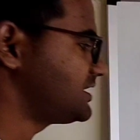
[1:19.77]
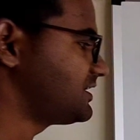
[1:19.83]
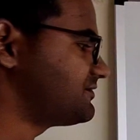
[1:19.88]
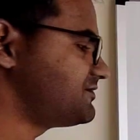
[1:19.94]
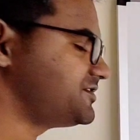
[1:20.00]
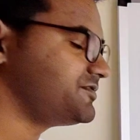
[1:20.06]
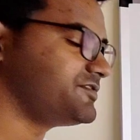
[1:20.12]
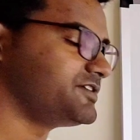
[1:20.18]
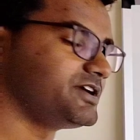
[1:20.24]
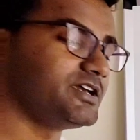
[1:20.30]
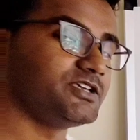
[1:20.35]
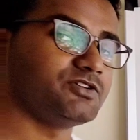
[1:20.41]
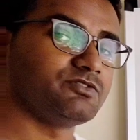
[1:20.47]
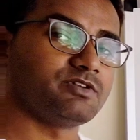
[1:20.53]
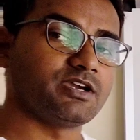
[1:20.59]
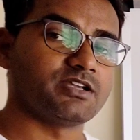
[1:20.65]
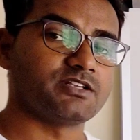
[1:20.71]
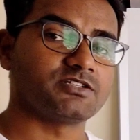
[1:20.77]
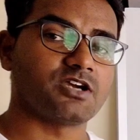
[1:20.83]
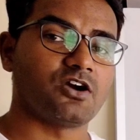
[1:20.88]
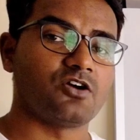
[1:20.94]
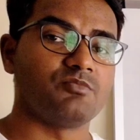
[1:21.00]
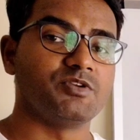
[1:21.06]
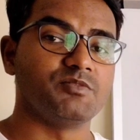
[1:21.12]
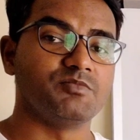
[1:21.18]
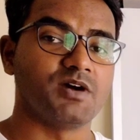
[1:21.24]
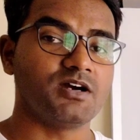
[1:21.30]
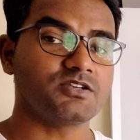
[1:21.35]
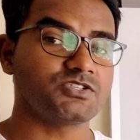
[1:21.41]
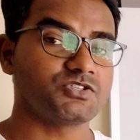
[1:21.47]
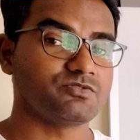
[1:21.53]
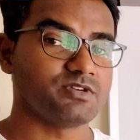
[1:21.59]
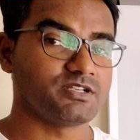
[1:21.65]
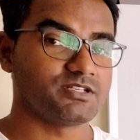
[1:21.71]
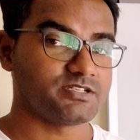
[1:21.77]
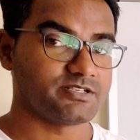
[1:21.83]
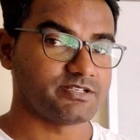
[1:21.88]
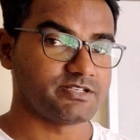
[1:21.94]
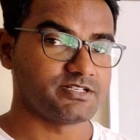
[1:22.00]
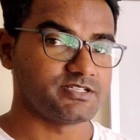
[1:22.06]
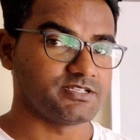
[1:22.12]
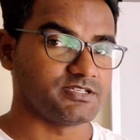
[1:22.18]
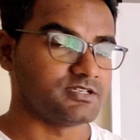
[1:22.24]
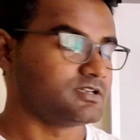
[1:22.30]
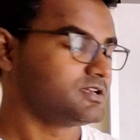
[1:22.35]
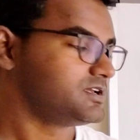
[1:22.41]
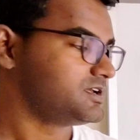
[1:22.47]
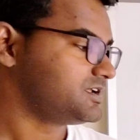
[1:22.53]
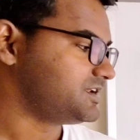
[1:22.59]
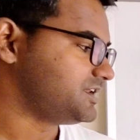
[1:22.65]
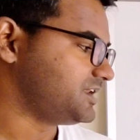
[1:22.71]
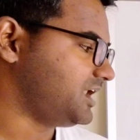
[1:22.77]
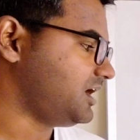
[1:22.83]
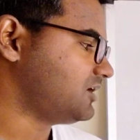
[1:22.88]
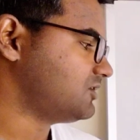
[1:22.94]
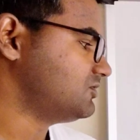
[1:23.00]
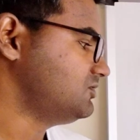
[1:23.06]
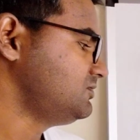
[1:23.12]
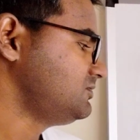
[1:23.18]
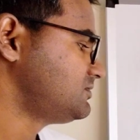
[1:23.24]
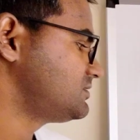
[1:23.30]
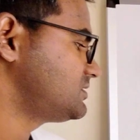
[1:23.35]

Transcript: Everywhere you get how many marks? You get 30. Now